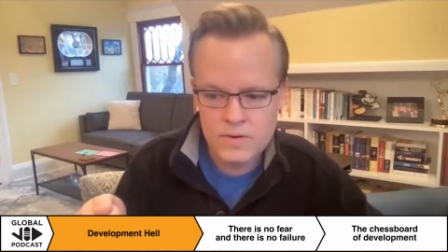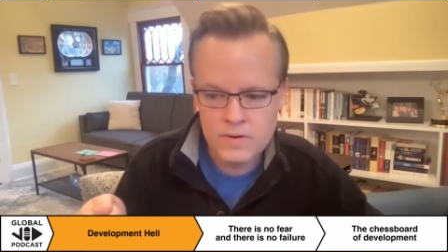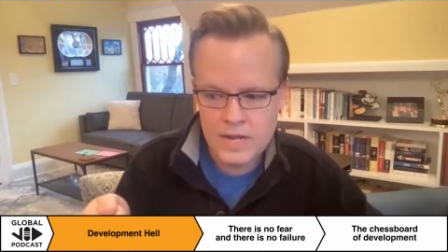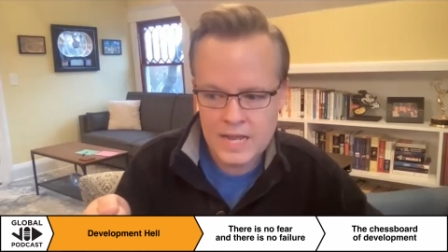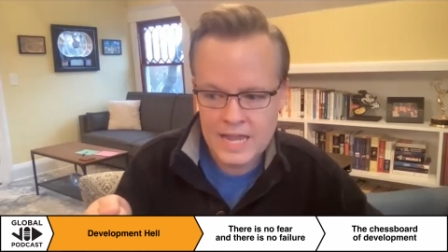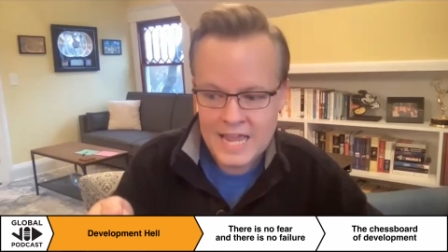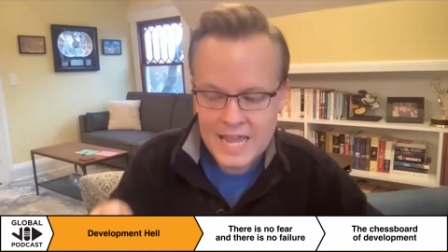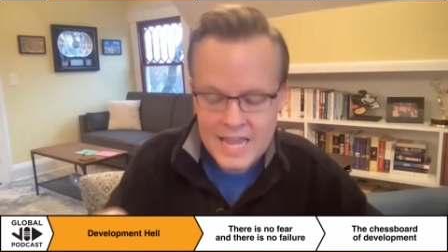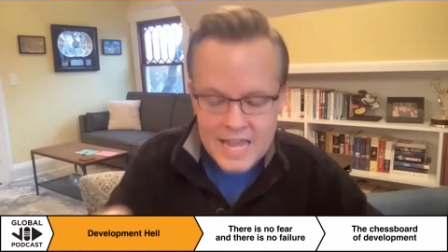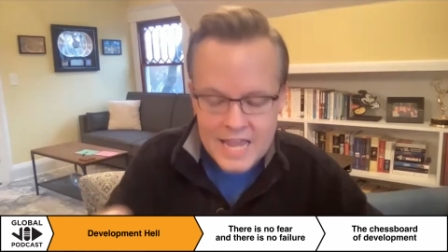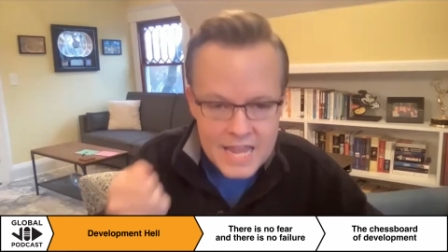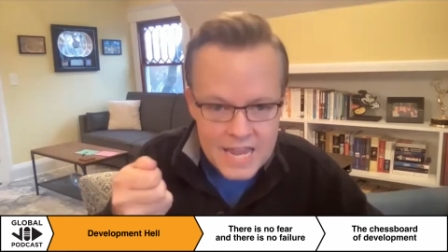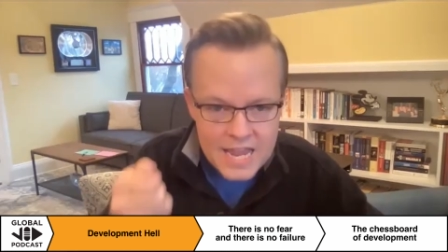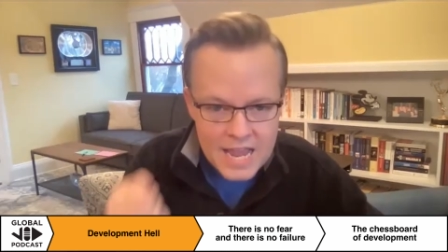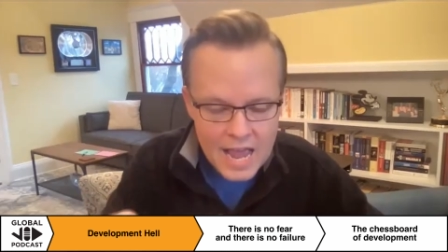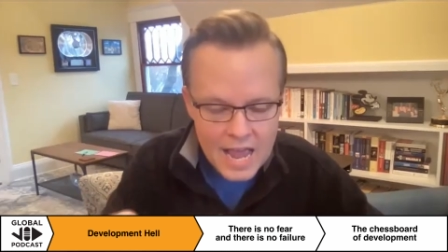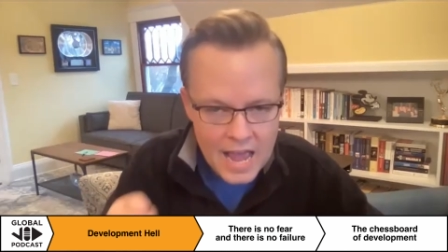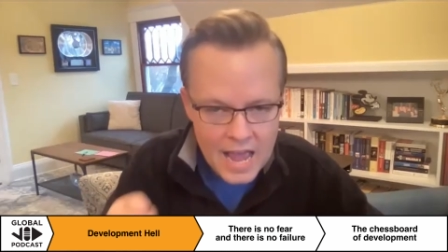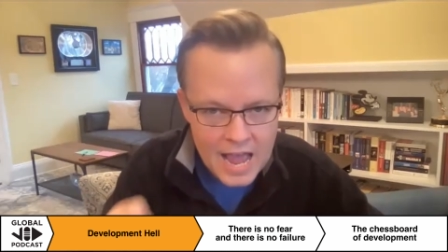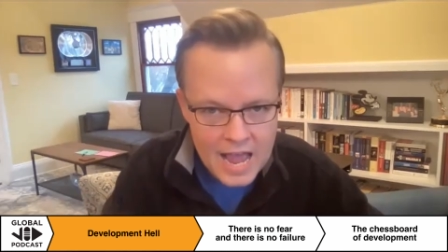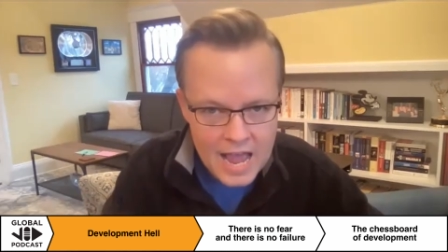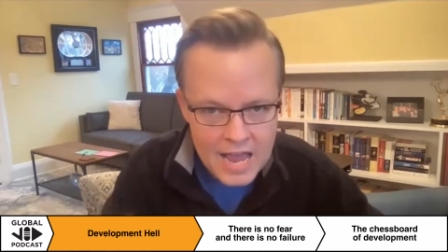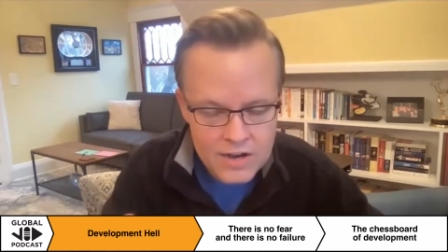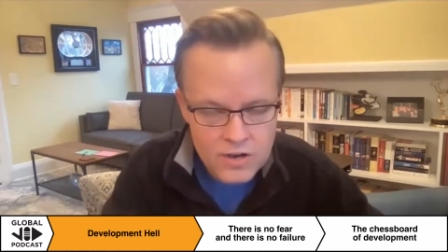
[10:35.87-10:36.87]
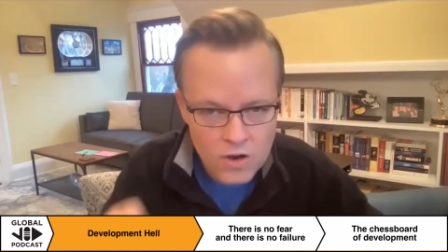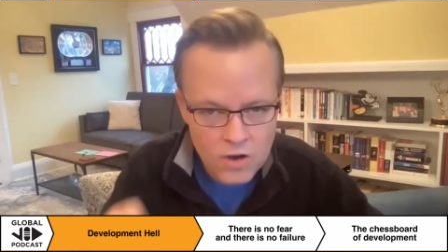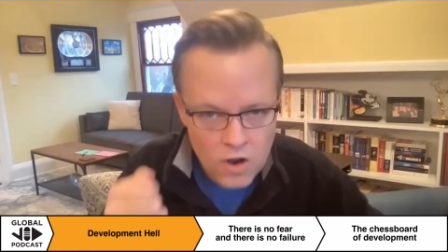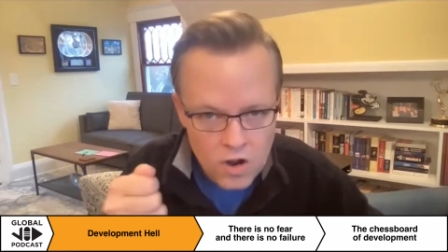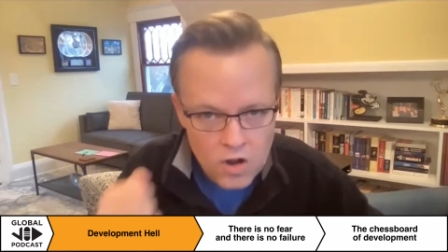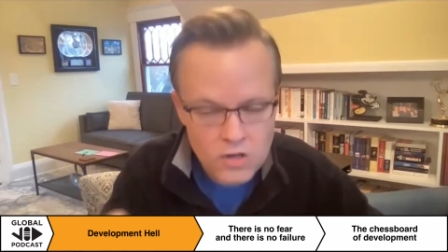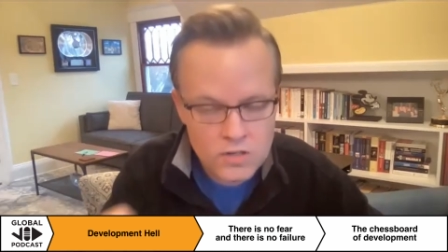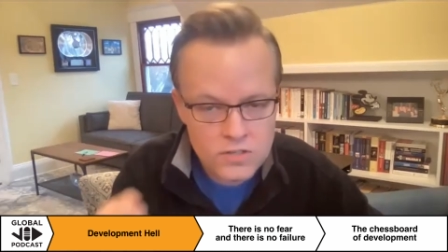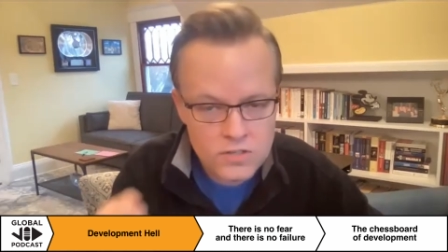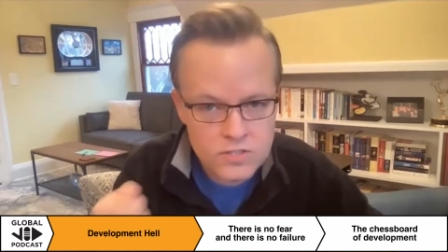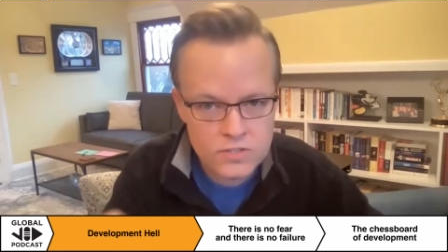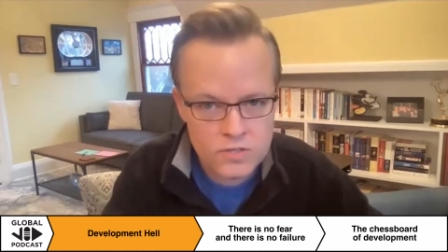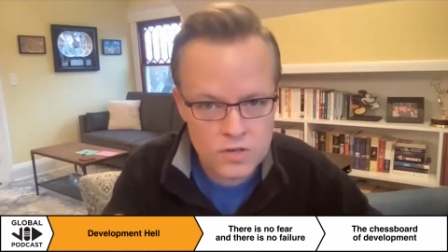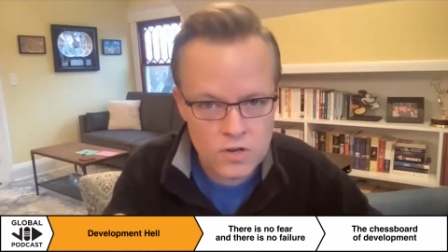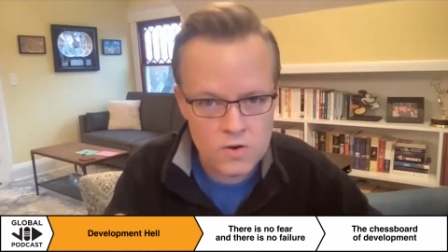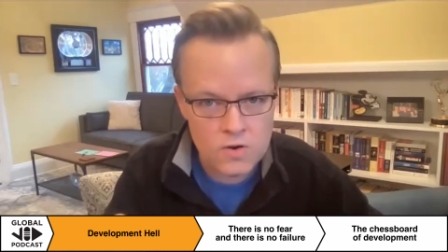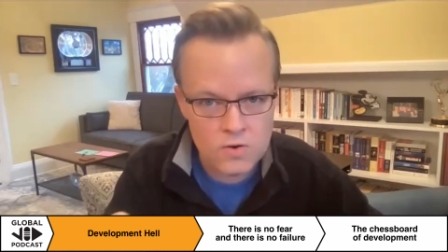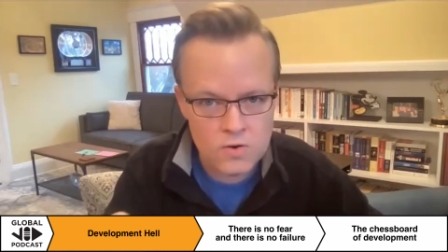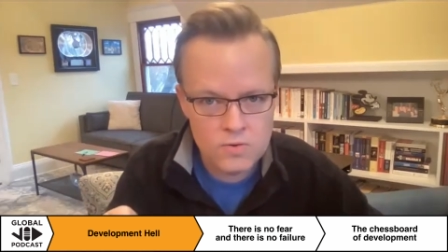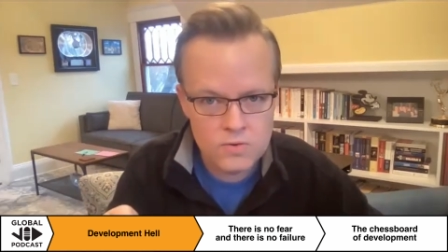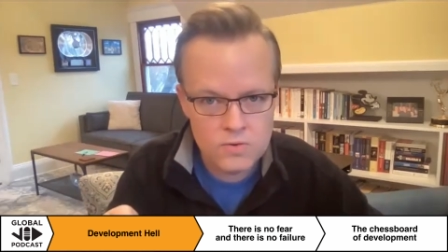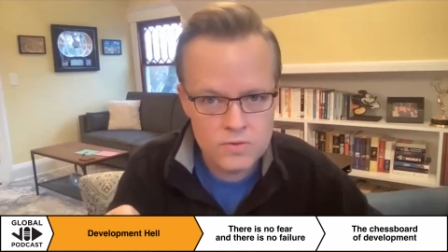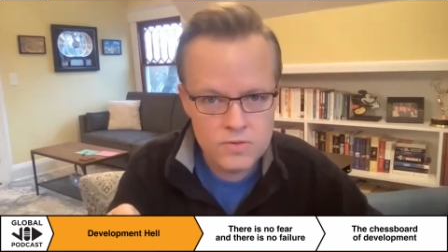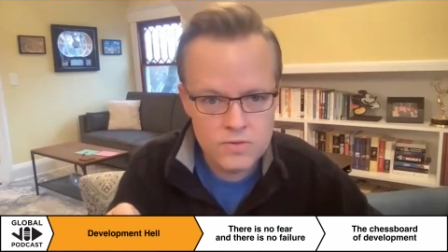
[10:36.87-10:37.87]
he had
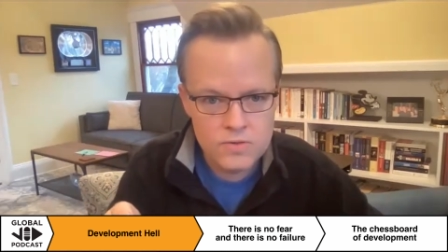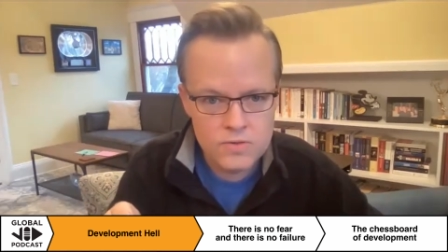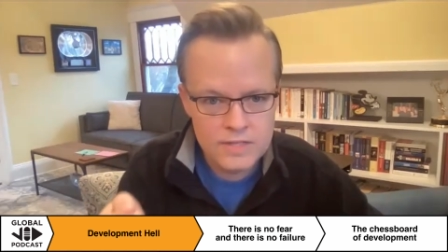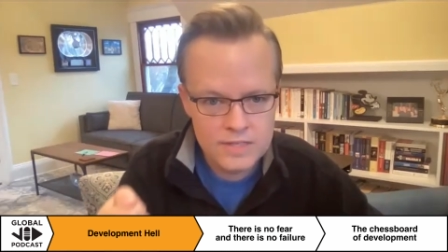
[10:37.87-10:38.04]
also